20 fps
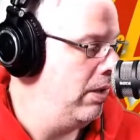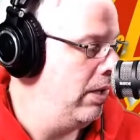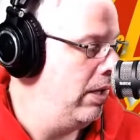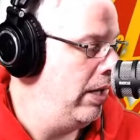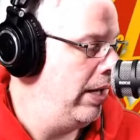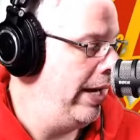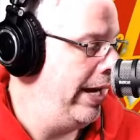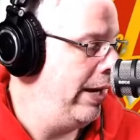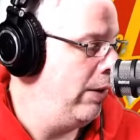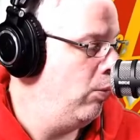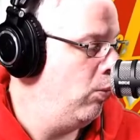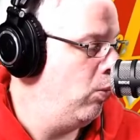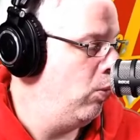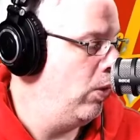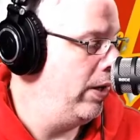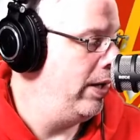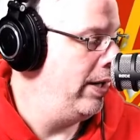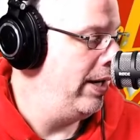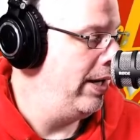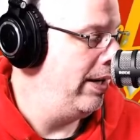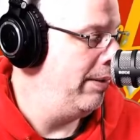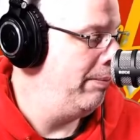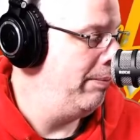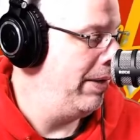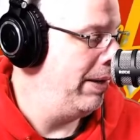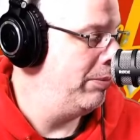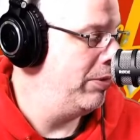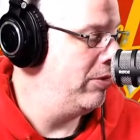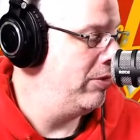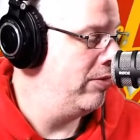and what
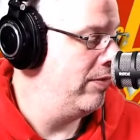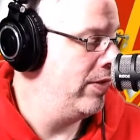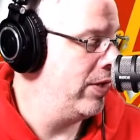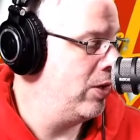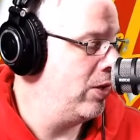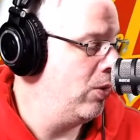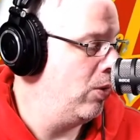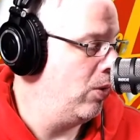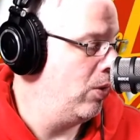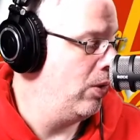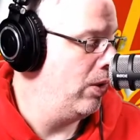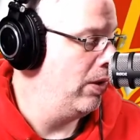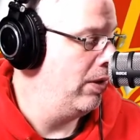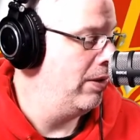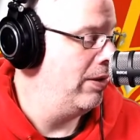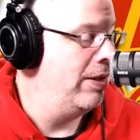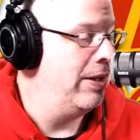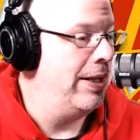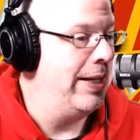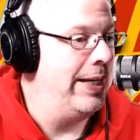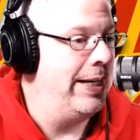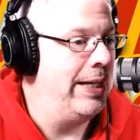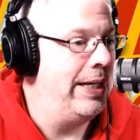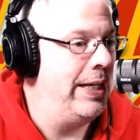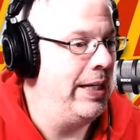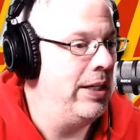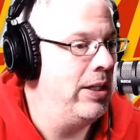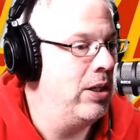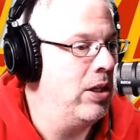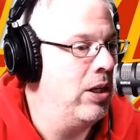members of the core
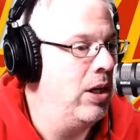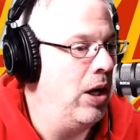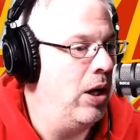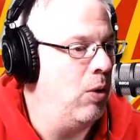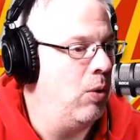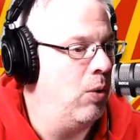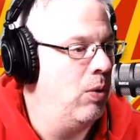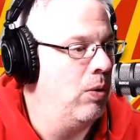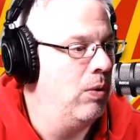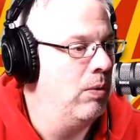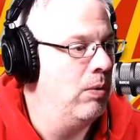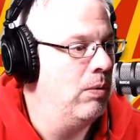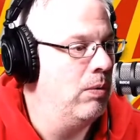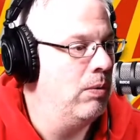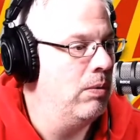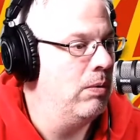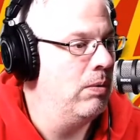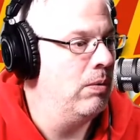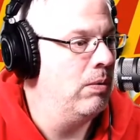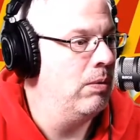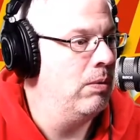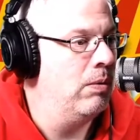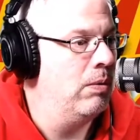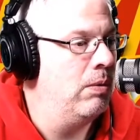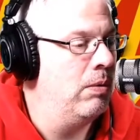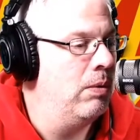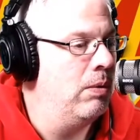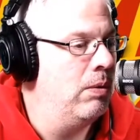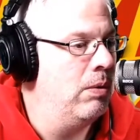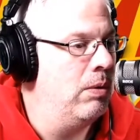need to go.
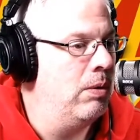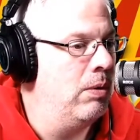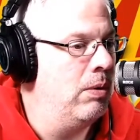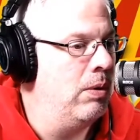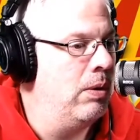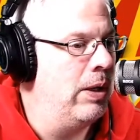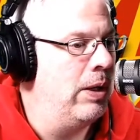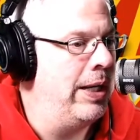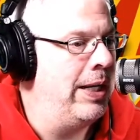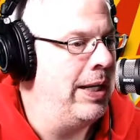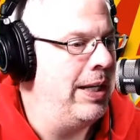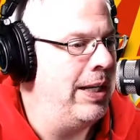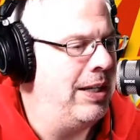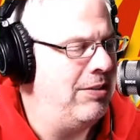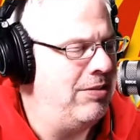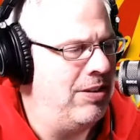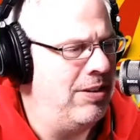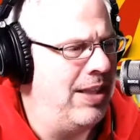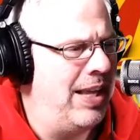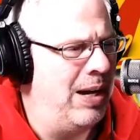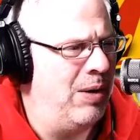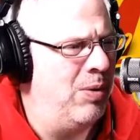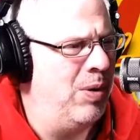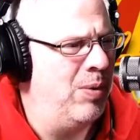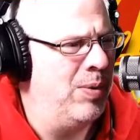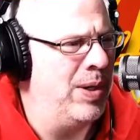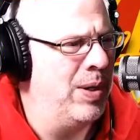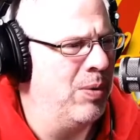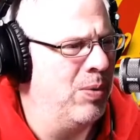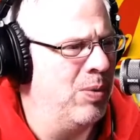And isn't that what
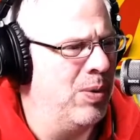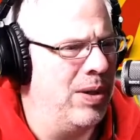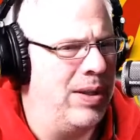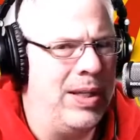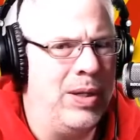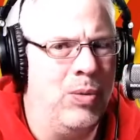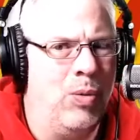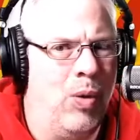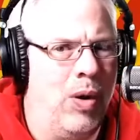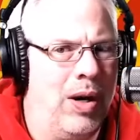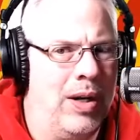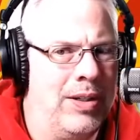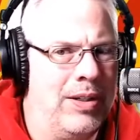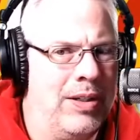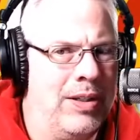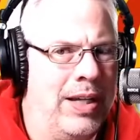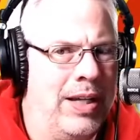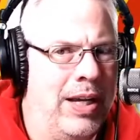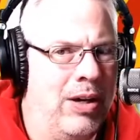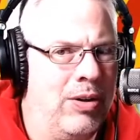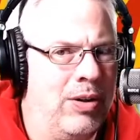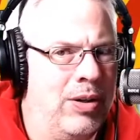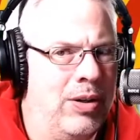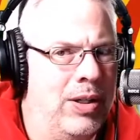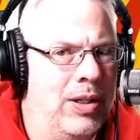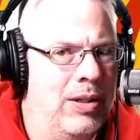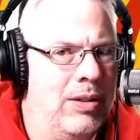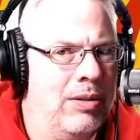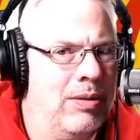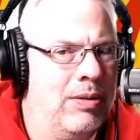we really want in
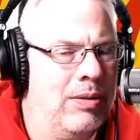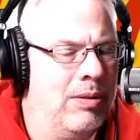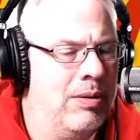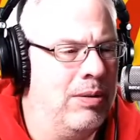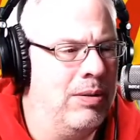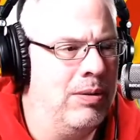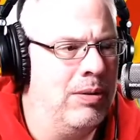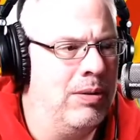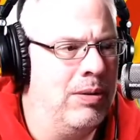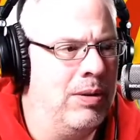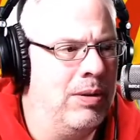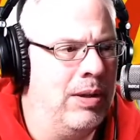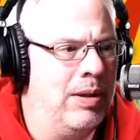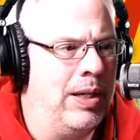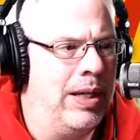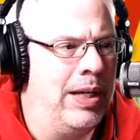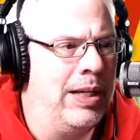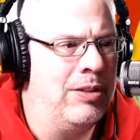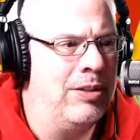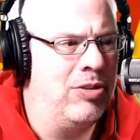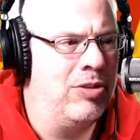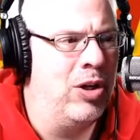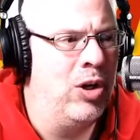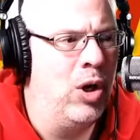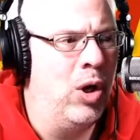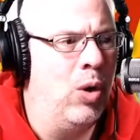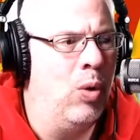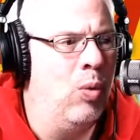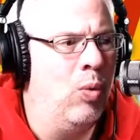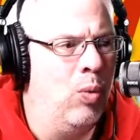Calgary? Is to
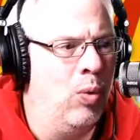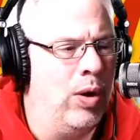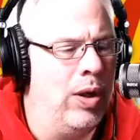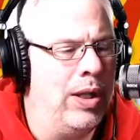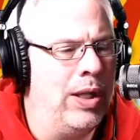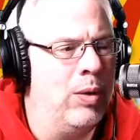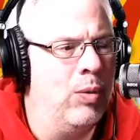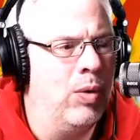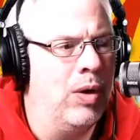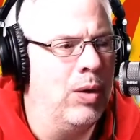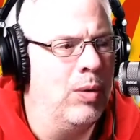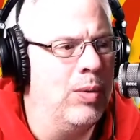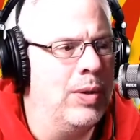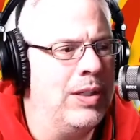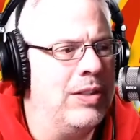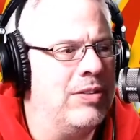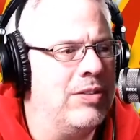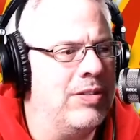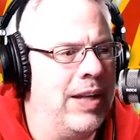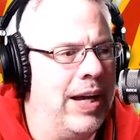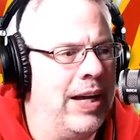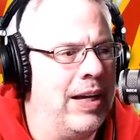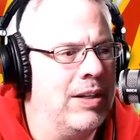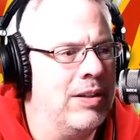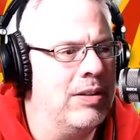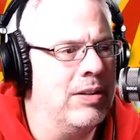know really where we stand